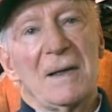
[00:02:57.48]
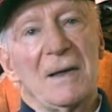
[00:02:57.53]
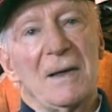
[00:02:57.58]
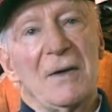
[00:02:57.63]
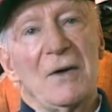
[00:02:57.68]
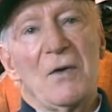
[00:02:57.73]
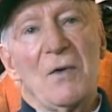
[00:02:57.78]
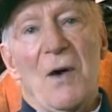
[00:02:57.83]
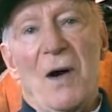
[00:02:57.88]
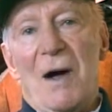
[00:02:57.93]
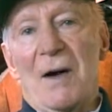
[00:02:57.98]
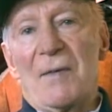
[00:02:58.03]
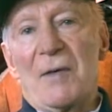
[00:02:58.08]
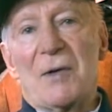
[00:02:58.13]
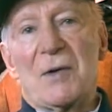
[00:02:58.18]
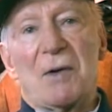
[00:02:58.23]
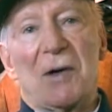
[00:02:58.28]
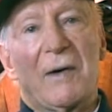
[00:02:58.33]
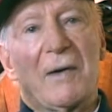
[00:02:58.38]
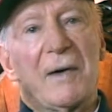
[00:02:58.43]
You
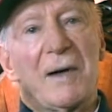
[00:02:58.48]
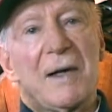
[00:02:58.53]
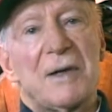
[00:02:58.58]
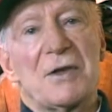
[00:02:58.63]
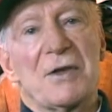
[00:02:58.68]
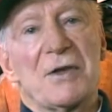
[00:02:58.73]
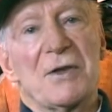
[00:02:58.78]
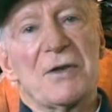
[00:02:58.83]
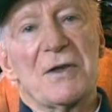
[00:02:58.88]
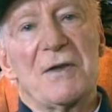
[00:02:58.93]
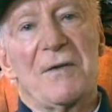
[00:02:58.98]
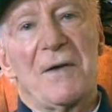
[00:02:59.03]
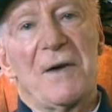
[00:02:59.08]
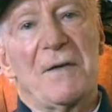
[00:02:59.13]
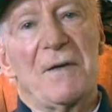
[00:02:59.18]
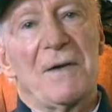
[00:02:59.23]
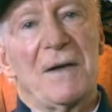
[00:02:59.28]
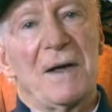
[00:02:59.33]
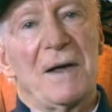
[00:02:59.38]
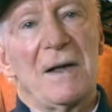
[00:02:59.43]
arbitrarily choose
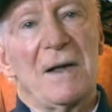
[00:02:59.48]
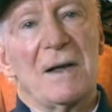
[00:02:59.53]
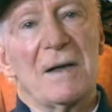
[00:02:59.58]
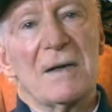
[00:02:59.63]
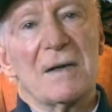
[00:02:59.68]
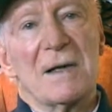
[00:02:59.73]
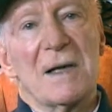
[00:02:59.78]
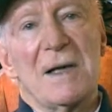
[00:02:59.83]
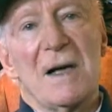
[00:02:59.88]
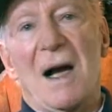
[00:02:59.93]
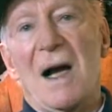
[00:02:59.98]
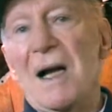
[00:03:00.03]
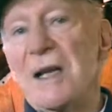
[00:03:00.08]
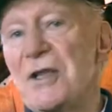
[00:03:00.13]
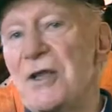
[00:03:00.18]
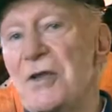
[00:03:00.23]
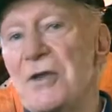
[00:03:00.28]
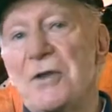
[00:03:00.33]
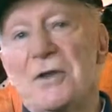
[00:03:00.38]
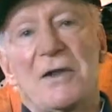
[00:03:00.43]
50 years. I
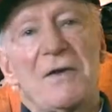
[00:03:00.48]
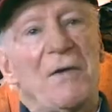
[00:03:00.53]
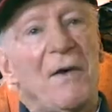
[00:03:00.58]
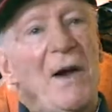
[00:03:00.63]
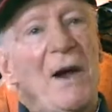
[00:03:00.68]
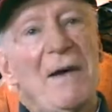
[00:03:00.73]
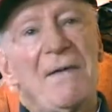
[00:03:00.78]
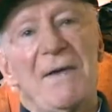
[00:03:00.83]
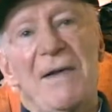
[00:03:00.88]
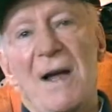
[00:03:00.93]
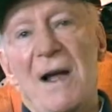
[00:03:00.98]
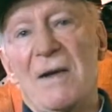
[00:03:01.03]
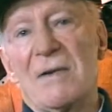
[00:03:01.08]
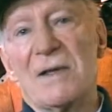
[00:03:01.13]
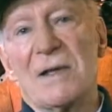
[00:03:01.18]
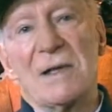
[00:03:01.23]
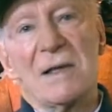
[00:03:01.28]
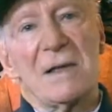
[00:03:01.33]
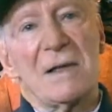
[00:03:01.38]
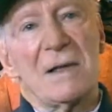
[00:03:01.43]
choose
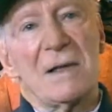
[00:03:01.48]
5,000